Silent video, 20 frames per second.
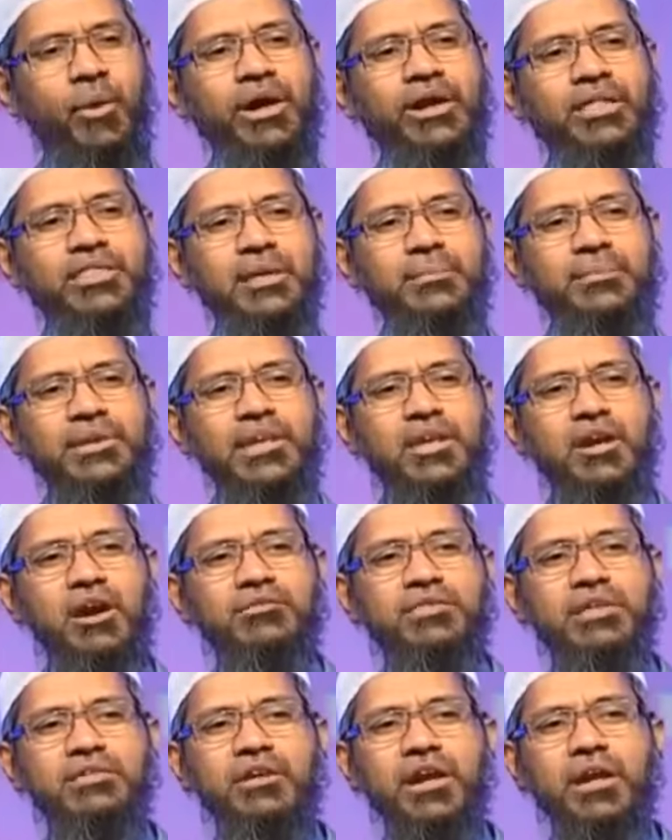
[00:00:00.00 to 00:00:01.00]
What is the meaning
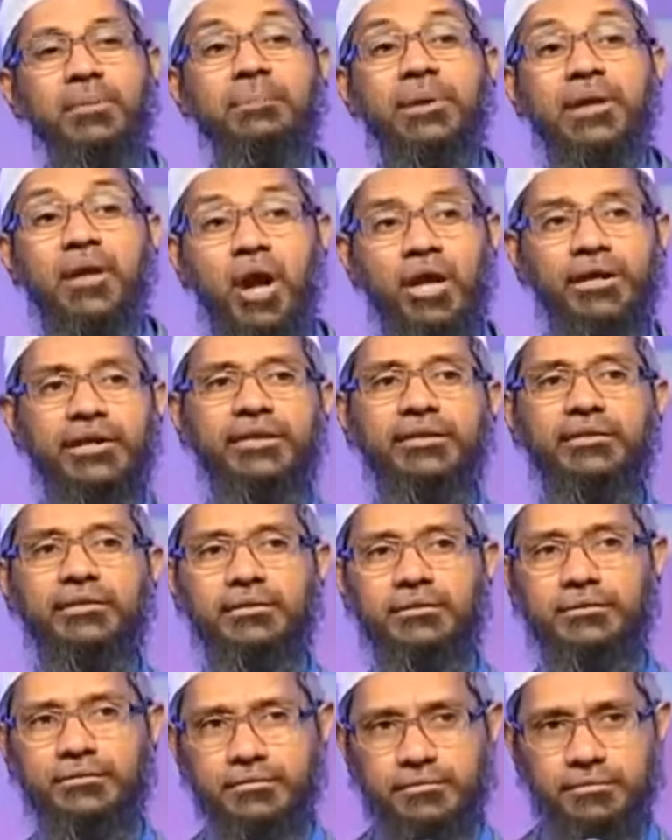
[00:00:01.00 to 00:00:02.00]
of the word
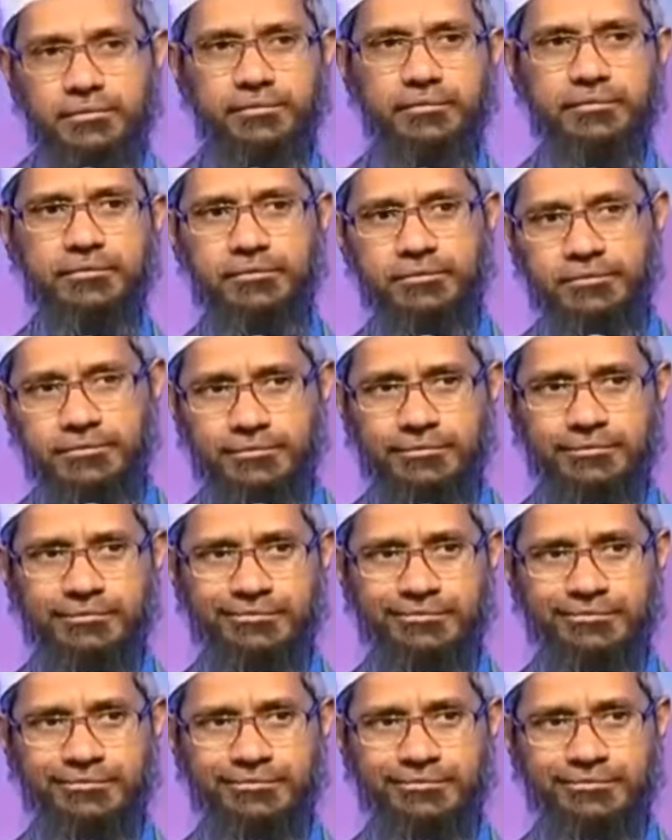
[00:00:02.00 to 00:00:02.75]
begotten?